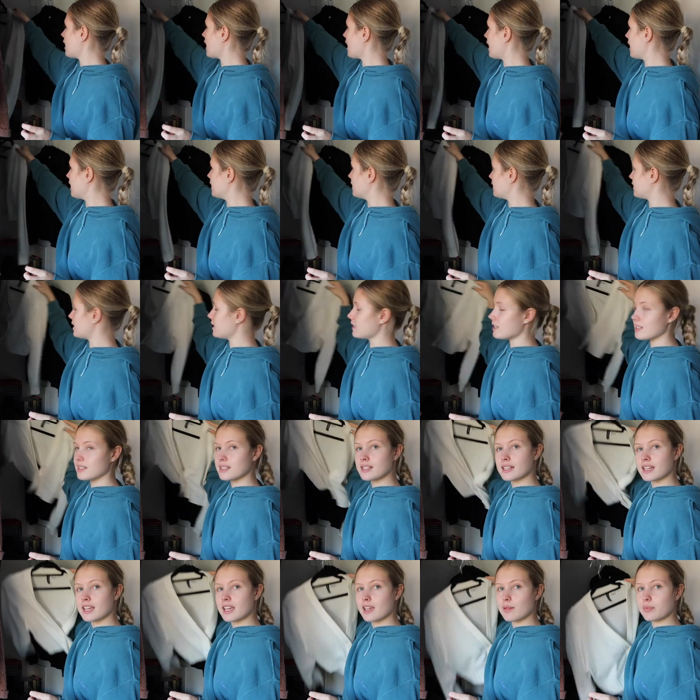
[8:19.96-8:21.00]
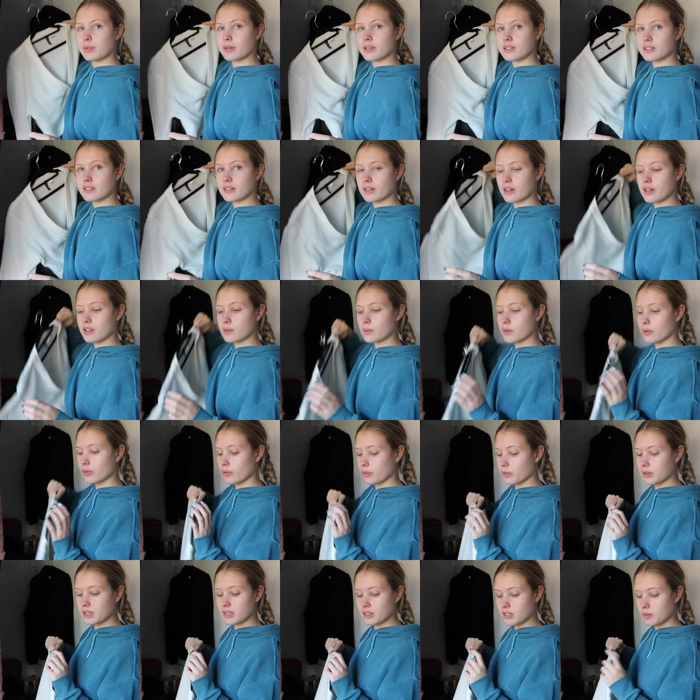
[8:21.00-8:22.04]
And this is a keep because it goes with
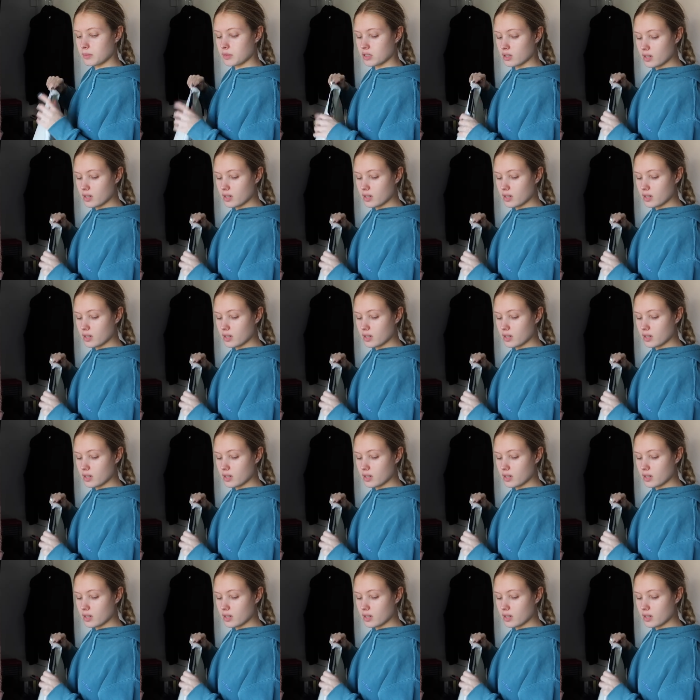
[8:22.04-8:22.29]
all my summer